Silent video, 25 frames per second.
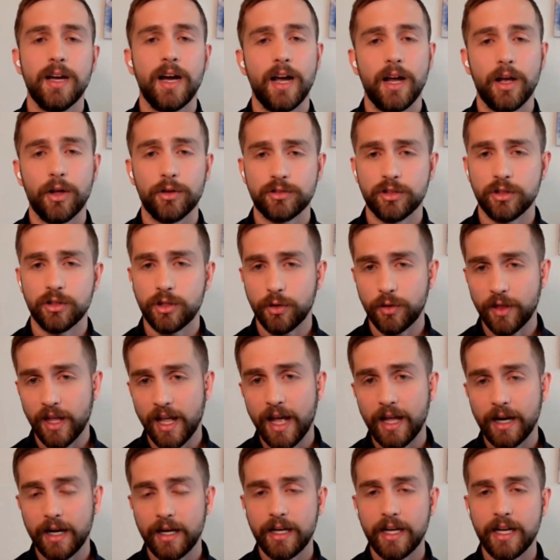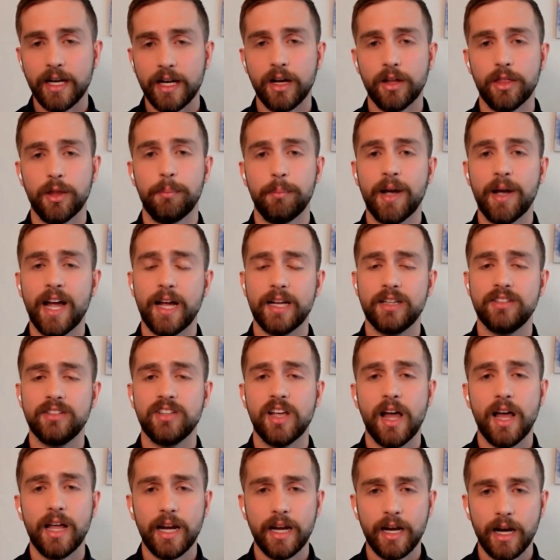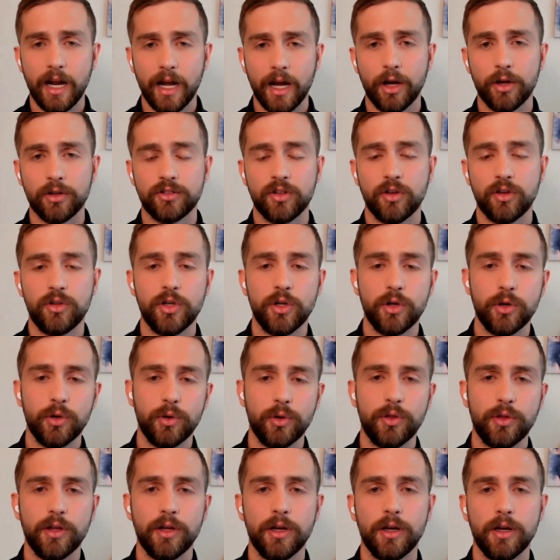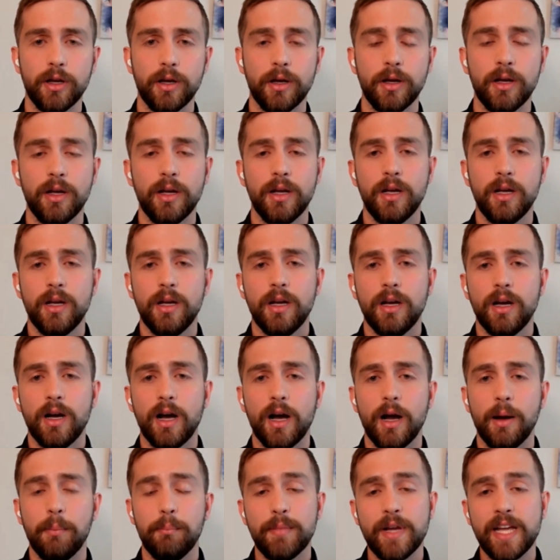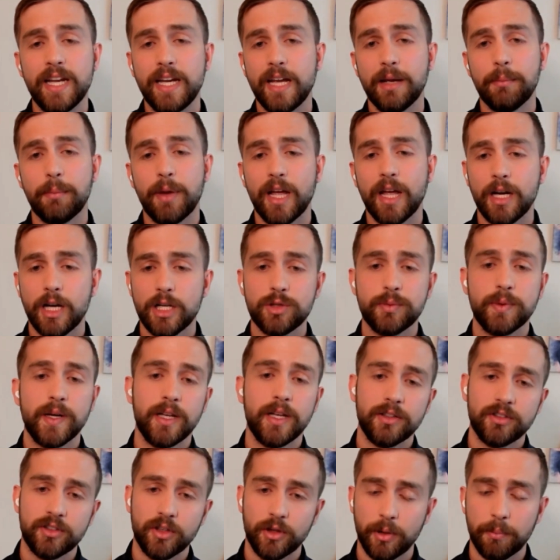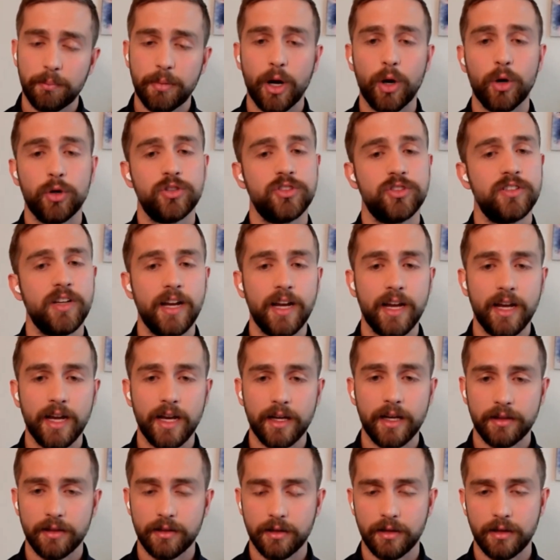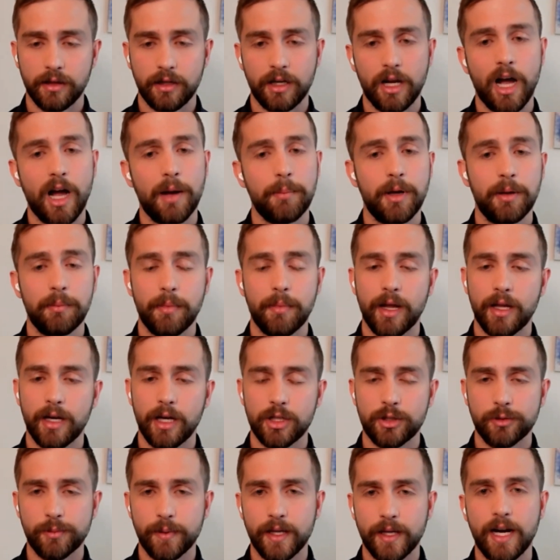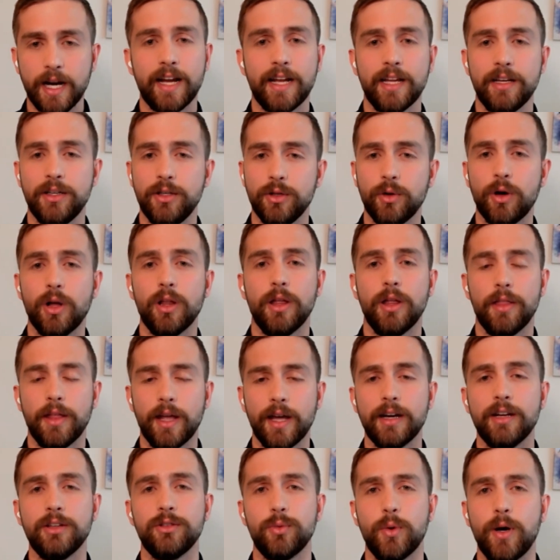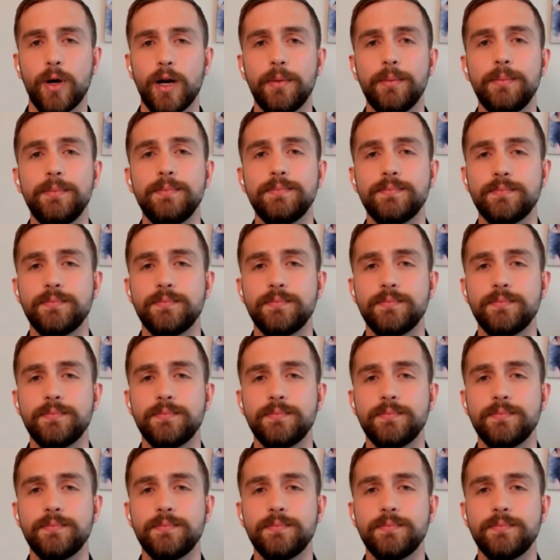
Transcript: I also do the editing on the backside, and I also do the media management. So the posting, the comment management, I can do all of that as well.